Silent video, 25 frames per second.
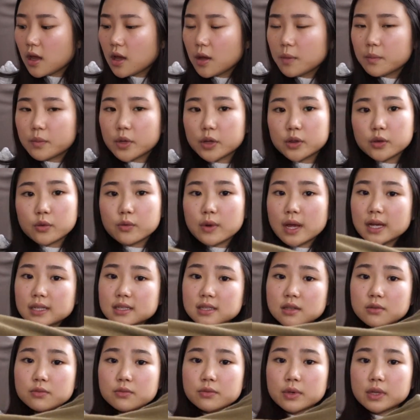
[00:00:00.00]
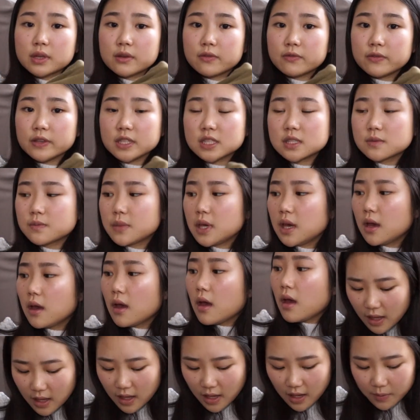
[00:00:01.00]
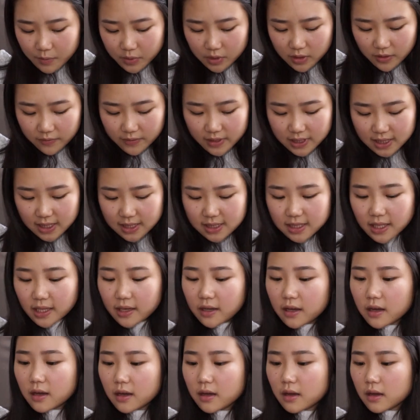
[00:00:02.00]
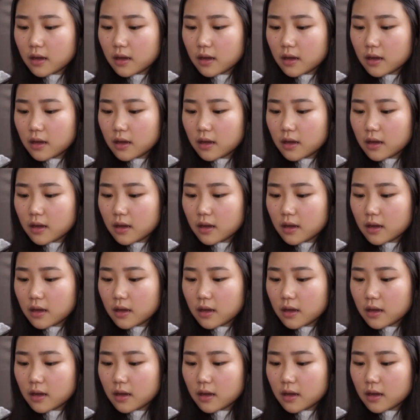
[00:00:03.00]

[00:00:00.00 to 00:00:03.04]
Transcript: But the rest, it really fits me. I believe this is like